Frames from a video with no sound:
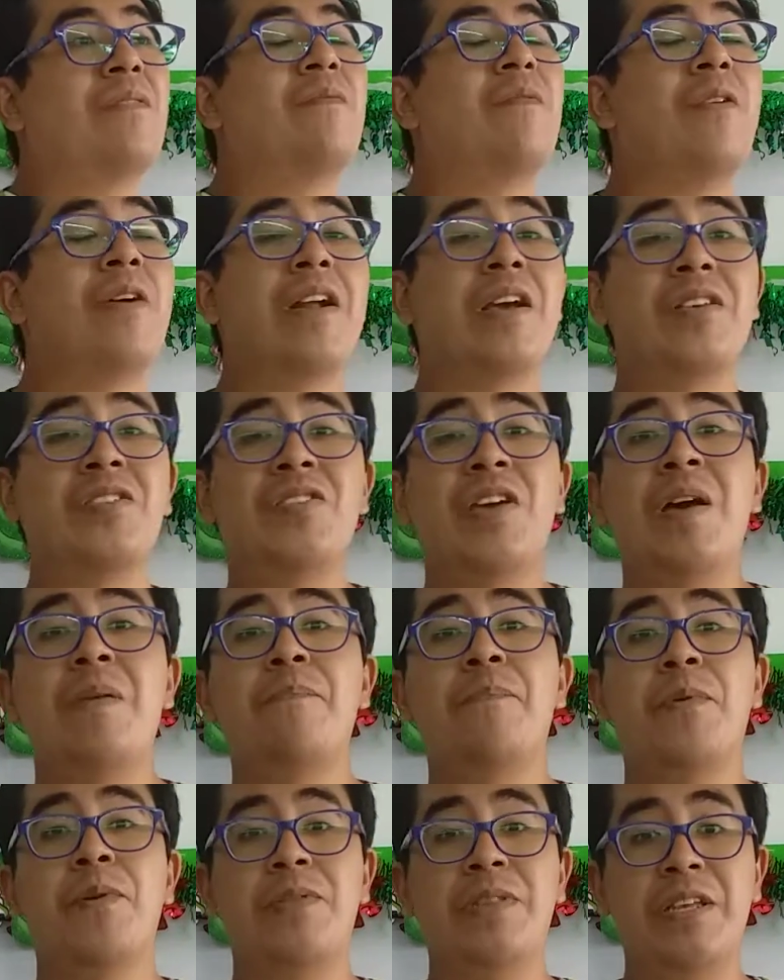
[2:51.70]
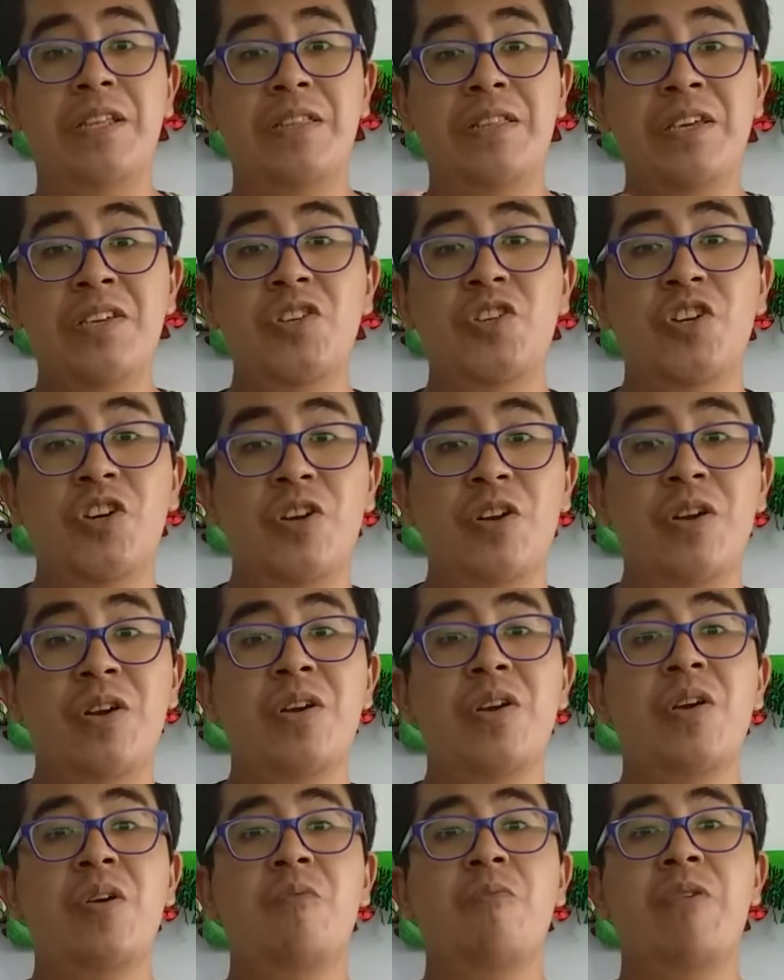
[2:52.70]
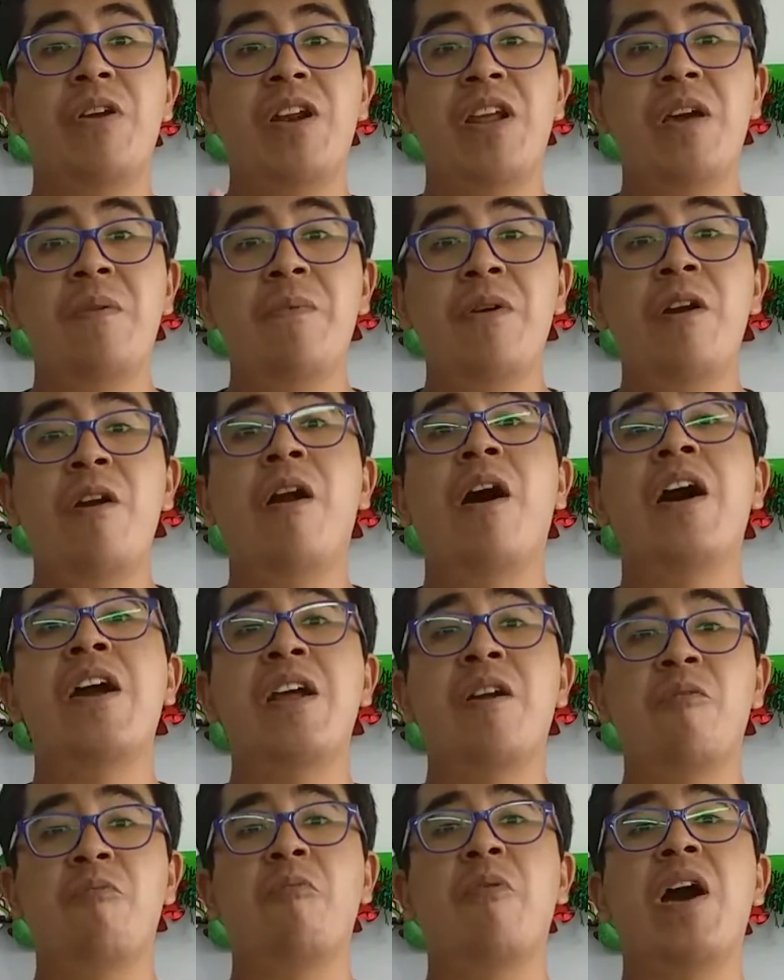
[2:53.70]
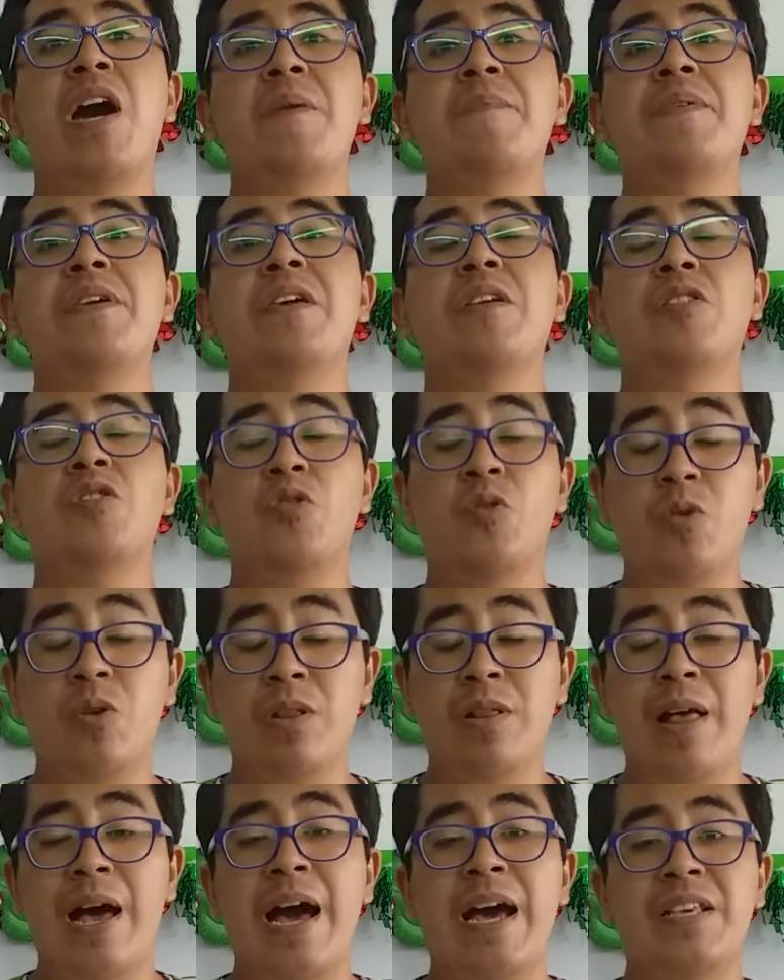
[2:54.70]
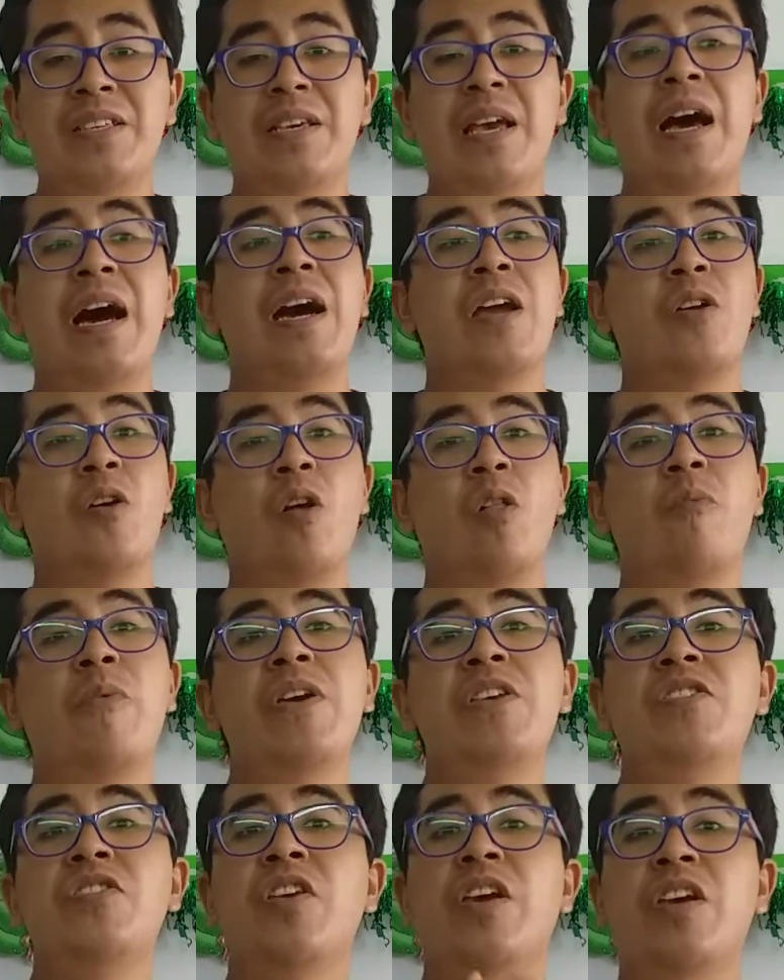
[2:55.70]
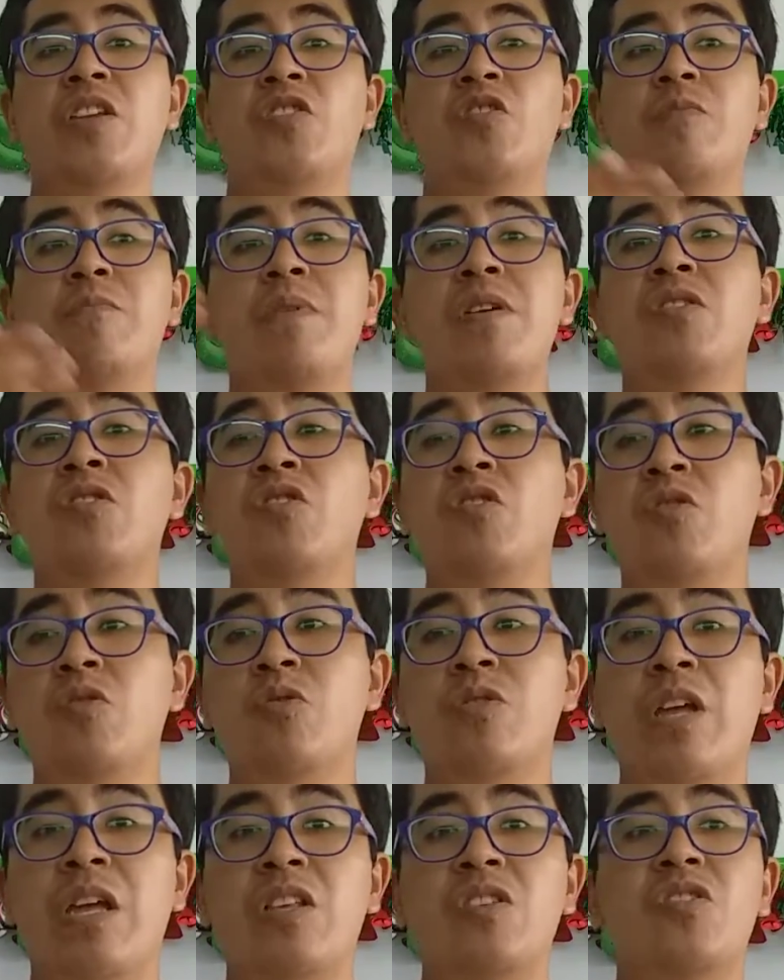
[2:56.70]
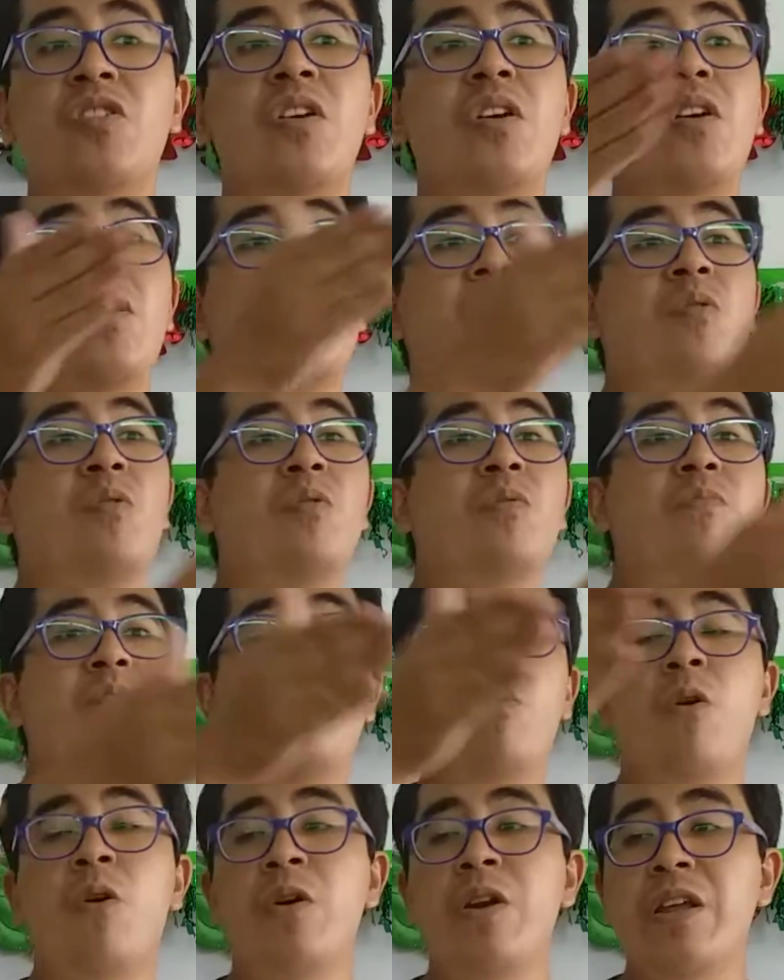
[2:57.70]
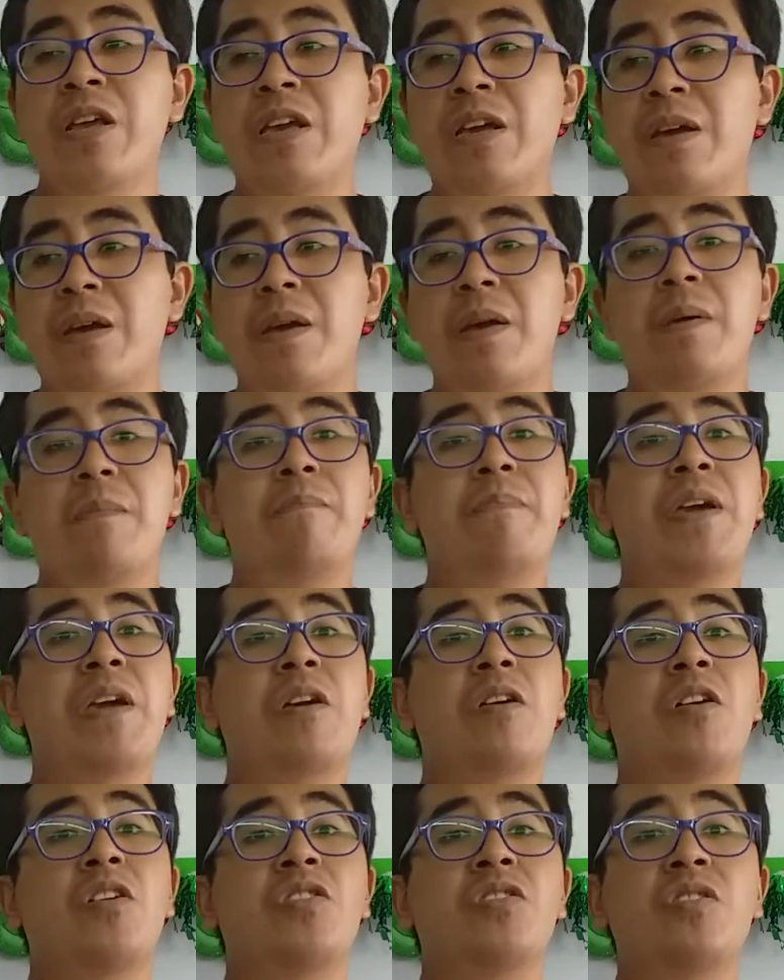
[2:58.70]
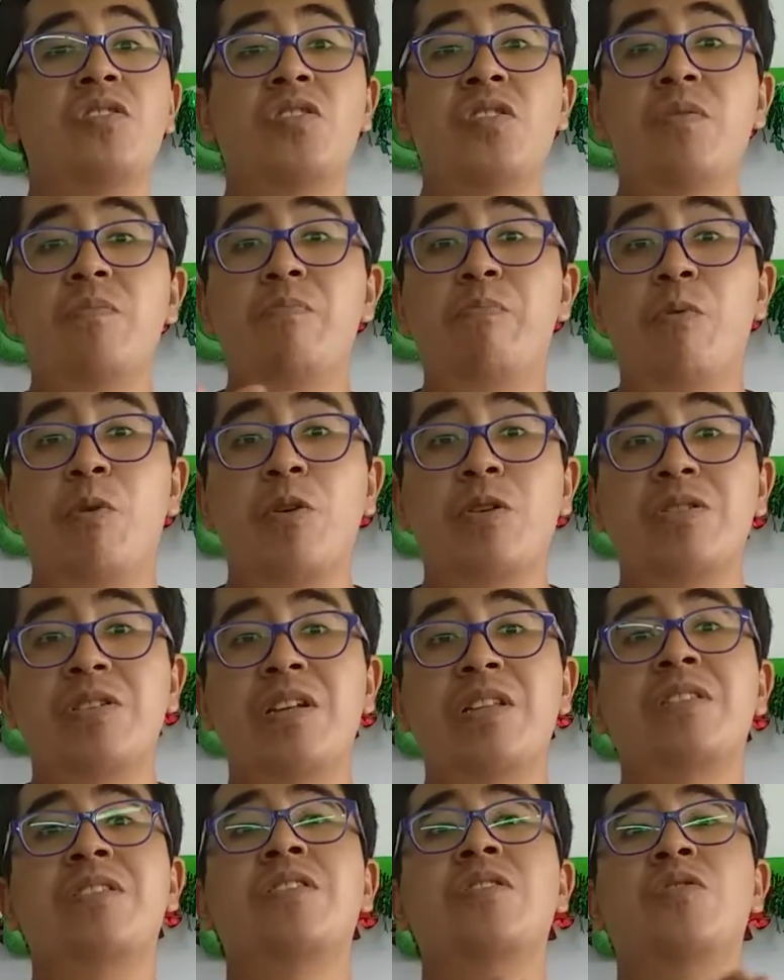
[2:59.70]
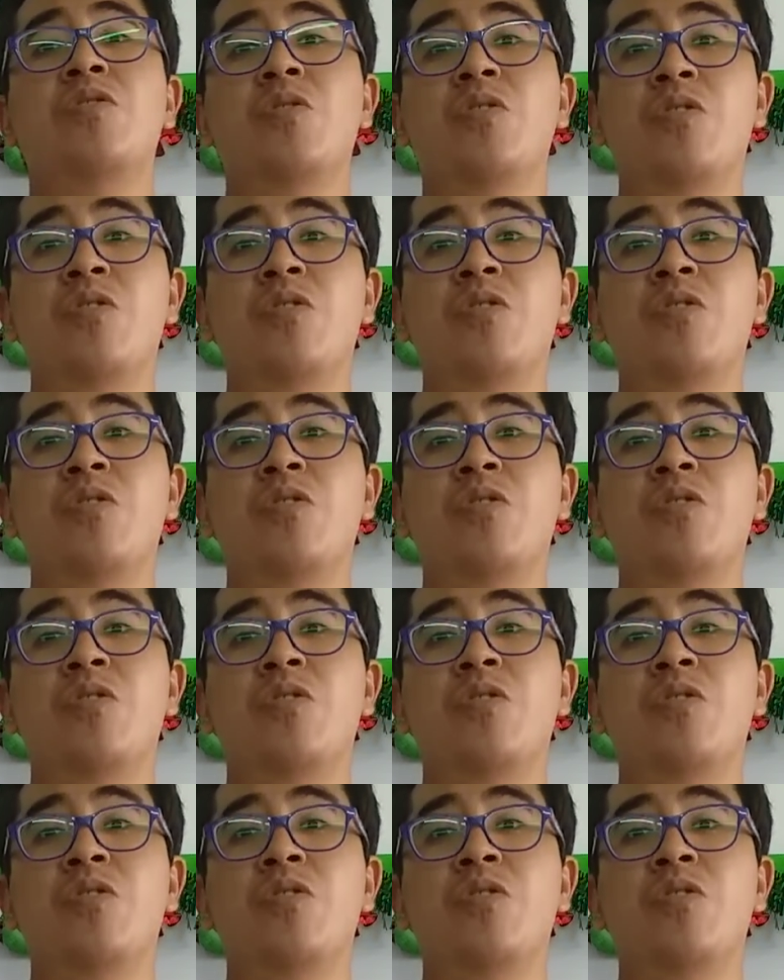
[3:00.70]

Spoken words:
For example, the teacher, whenever I arrive to class, I always say to my students, good morning, because it's important to